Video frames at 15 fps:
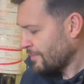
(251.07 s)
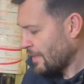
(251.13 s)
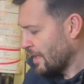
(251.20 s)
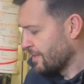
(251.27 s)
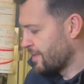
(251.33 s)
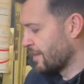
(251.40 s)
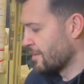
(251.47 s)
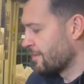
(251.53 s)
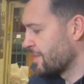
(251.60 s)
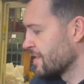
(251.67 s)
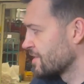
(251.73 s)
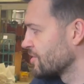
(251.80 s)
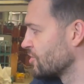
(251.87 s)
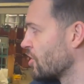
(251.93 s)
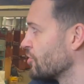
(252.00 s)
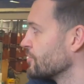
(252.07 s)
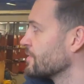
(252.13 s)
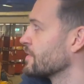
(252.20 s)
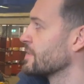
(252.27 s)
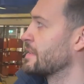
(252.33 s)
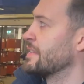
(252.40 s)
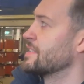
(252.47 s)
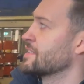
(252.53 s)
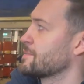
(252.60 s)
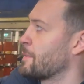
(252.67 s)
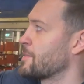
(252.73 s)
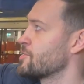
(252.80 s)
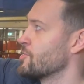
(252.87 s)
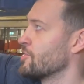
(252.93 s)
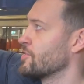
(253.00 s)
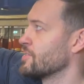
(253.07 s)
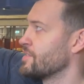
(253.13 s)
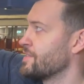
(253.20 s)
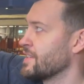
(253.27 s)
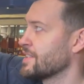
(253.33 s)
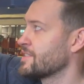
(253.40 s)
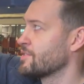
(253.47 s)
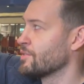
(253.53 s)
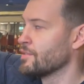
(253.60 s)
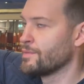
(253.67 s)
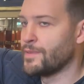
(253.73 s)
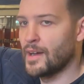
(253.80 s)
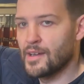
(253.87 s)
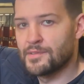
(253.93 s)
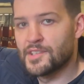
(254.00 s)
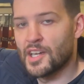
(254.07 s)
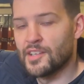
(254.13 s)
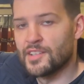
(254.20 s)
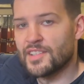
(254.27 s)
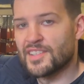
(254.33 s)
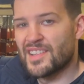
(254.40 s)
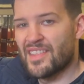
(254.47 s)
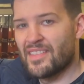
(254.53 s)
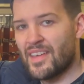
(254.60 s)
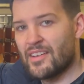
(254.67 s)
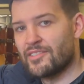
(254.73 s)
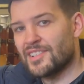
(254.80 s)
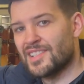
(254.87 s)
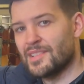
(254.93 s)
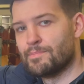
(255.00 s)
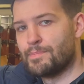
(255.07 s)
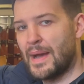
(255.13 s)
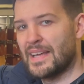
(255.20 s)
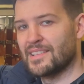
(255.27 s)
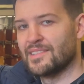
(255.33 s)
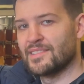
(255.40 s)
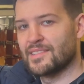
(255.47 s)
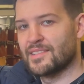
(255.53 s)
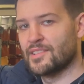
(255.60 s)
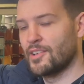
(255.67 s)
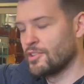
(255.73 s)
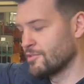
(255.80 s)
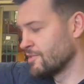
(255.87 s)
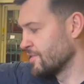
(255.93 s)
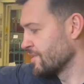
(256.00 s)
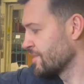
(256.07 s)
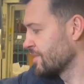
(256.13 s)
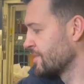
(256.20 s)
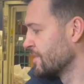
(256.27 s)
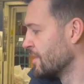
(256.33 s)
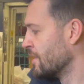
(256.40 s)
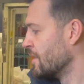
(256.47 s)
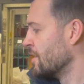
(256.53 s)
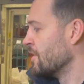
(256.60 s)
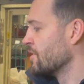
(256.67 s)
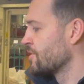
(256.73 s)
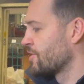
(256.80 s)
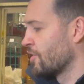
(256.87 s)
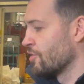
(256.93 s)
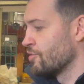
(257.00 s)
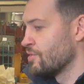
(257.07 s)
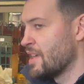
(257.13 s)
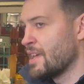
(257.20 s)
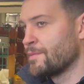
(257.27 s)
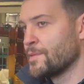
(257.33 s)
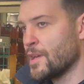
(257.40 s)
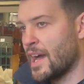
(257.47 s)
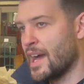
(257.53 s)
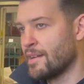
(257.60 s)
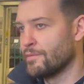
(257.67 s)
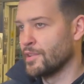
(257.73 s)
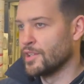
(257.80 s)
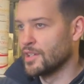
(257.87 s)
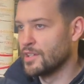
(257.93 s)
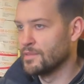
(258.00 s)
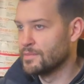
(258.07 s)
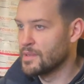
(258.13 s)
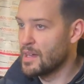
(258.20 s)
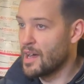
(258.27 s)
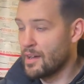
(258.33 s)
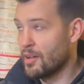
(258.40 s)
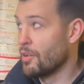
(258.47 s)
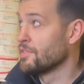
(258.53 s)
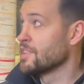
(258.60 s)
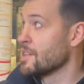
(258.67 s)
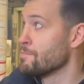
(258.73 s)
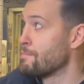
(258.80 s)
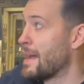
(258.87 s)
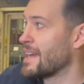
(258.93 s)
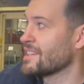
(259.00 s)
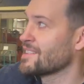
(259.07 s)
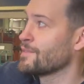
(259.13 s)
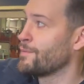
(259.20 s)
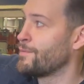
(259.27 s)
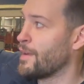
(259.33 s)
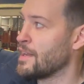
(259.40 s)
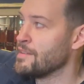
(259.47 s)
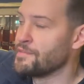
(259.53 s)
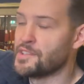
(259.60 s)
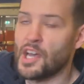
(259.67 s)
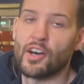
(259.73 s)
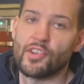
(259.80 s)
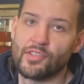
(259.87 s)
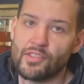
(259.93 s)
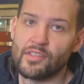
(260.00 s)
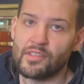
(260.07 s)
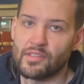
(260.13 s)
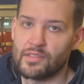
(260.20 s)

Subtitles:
The other thing to note, and especially on this sort of 5-ton, is that there is an imbalance tolerance. So if you have obviously a max 5-ton